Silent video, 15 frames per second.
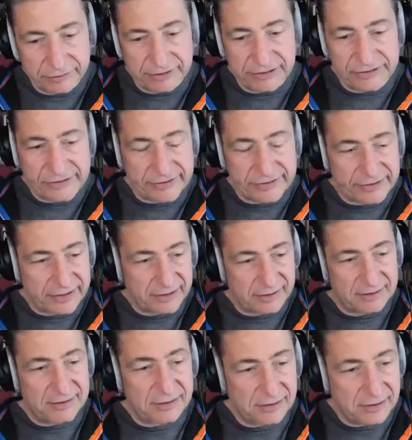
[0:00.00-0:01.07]
Is it that
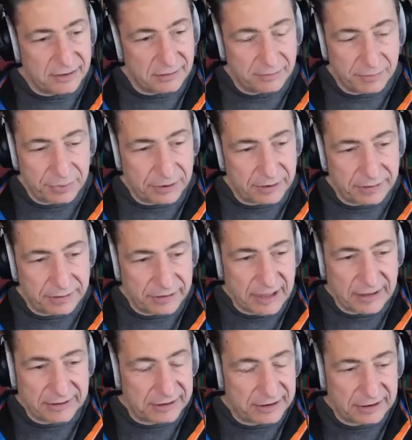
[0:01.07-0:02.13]
other
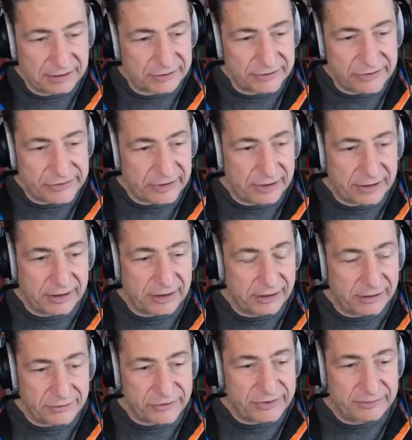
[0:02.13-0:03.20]
countries are
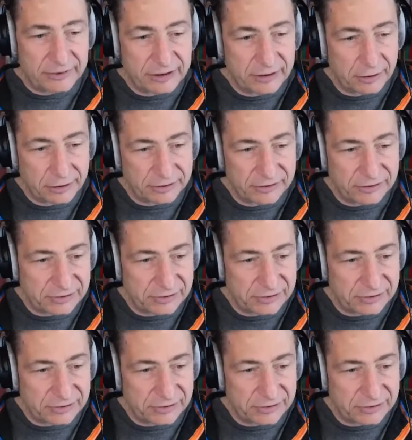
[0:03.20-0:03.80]
simply not